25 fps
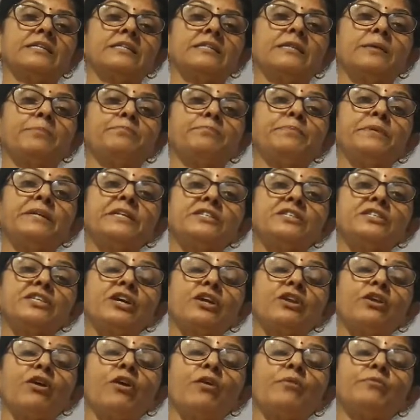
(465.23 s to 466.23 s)
The
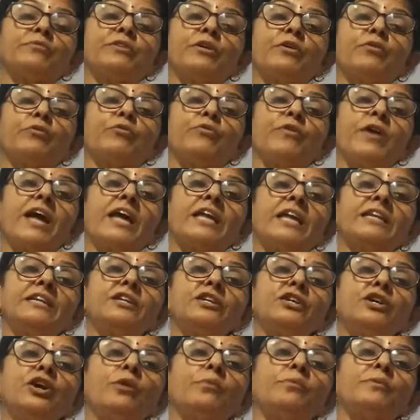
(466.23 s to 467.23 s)
picture of the
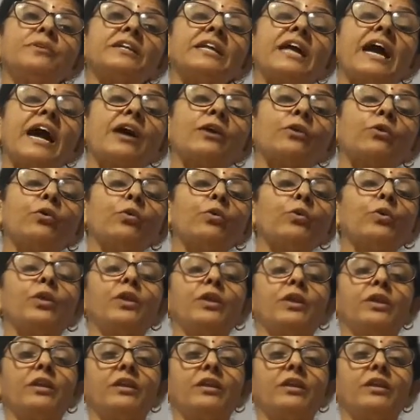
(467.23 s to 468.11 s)
valley of Taro,